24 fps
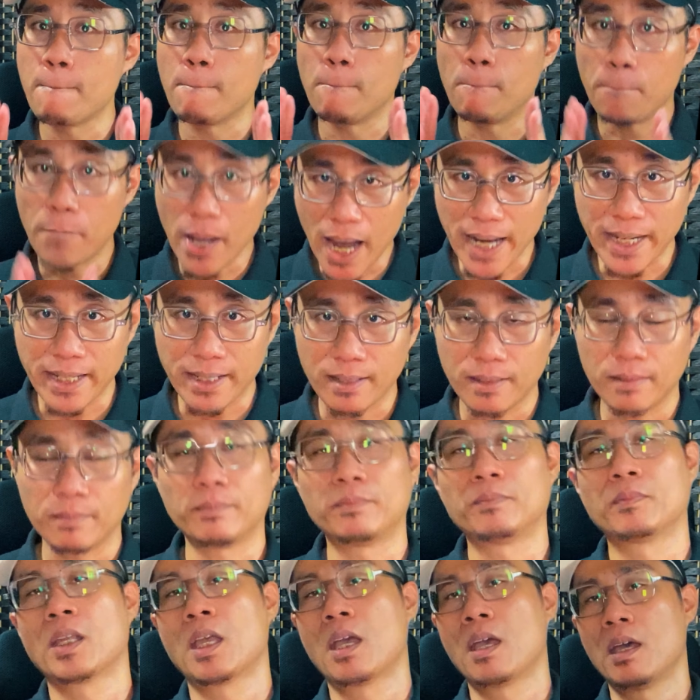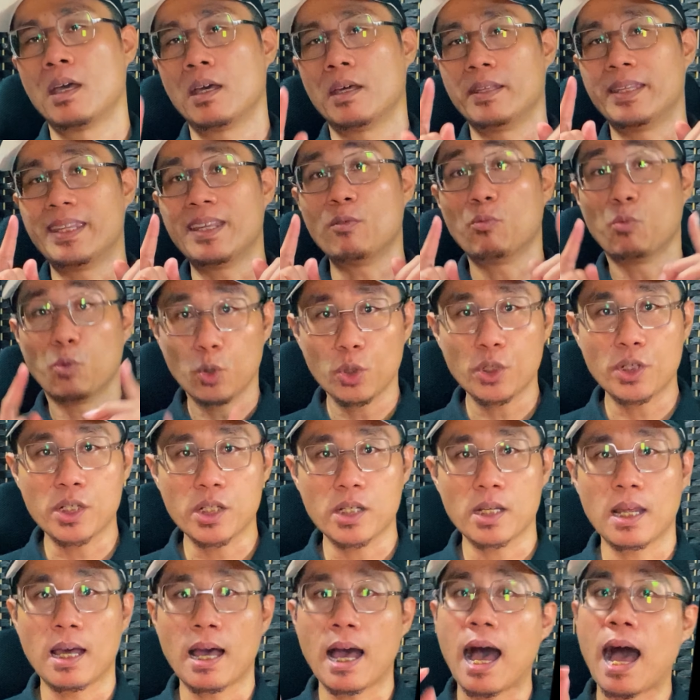but the
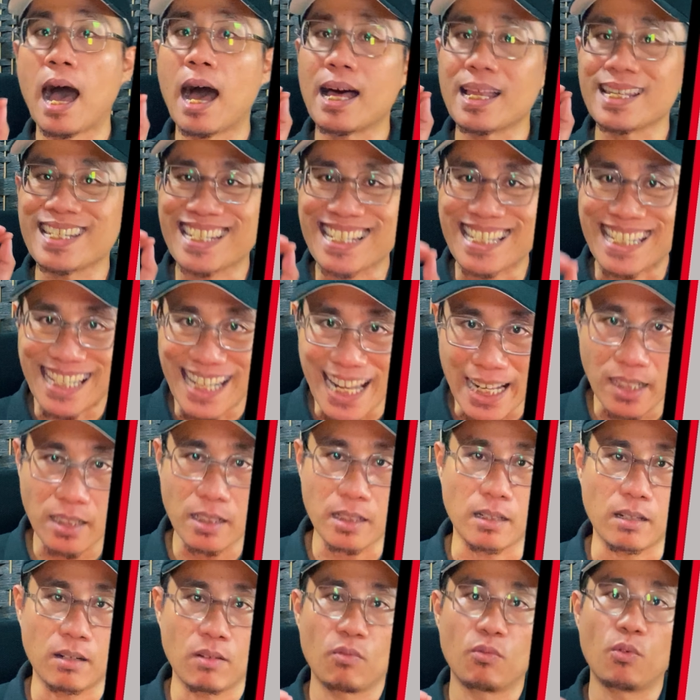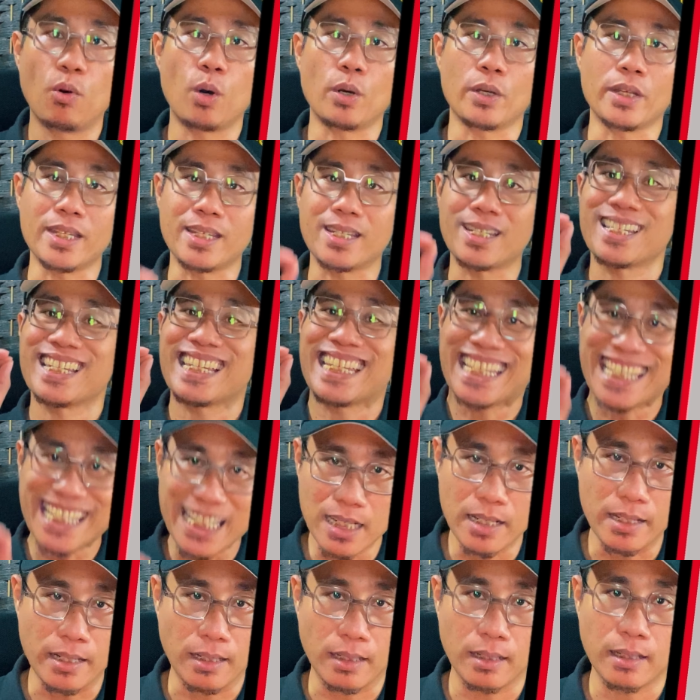woods are selected for its
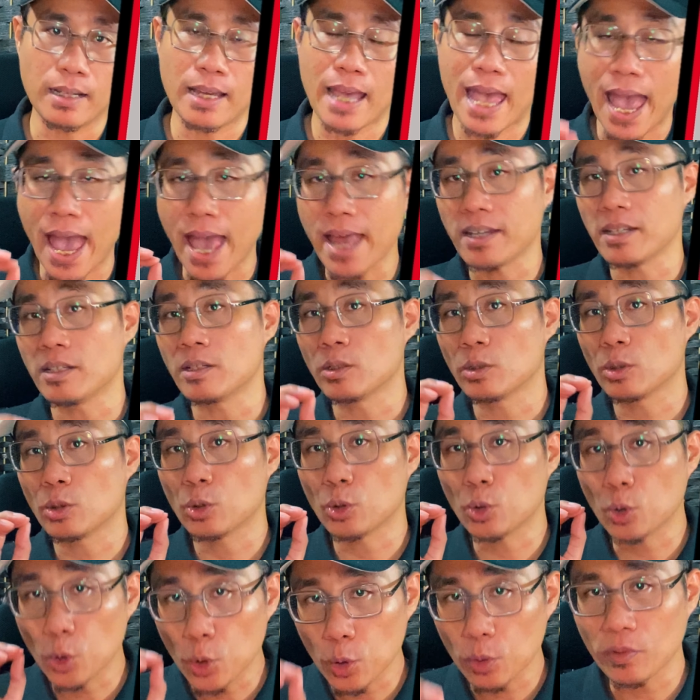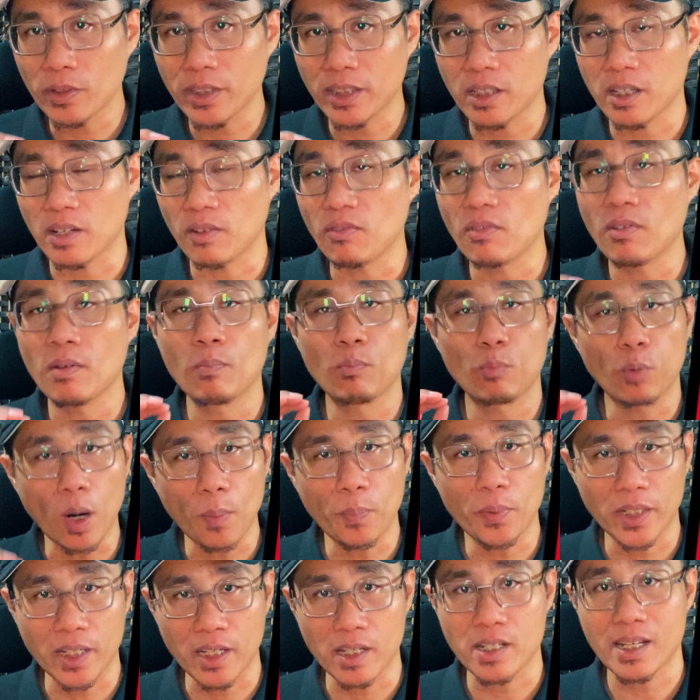healing and curative
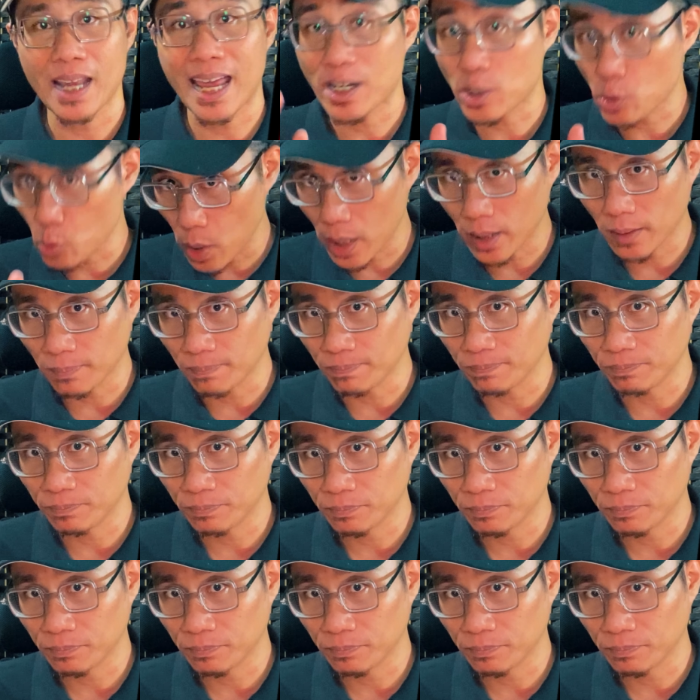properties as well.